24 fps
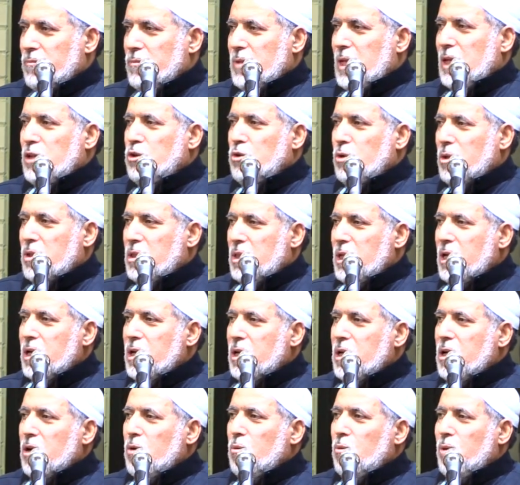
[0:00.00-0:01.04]
that you
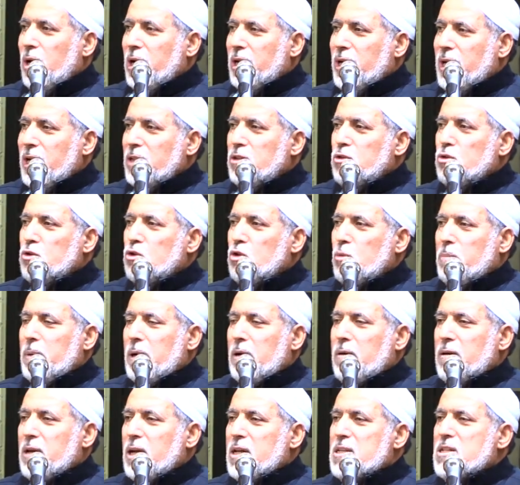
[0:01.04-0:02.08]
think will get you to
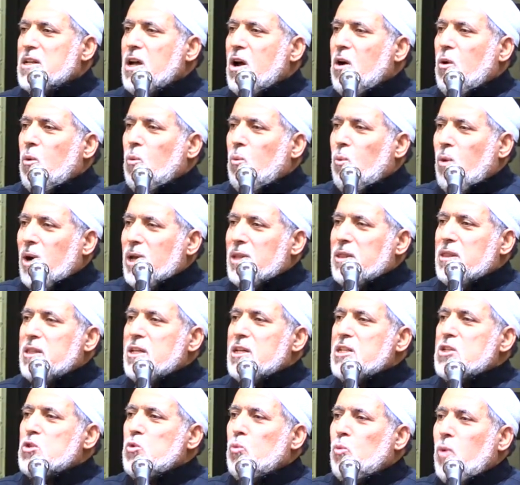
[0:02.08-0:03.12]
paradise, what
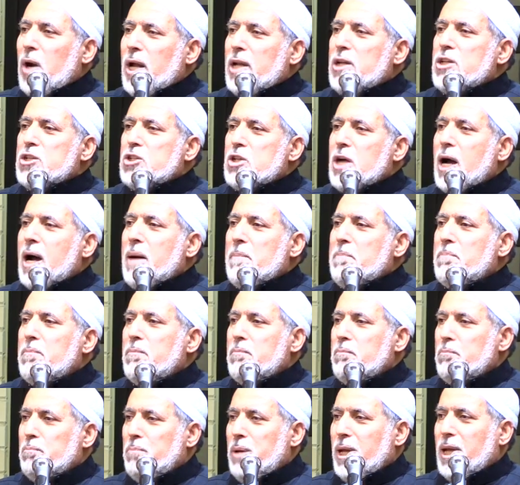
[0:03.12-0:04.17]
this one
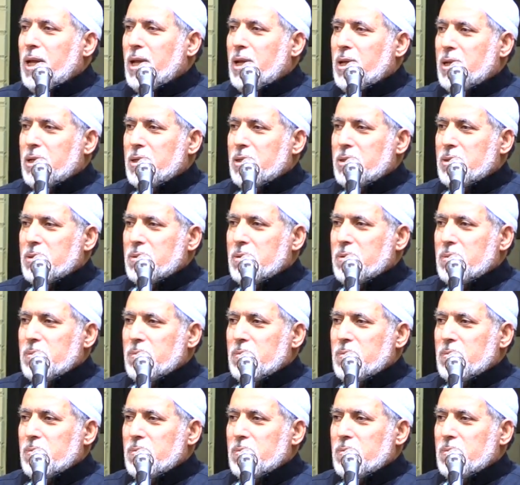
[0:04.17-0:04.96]
job be?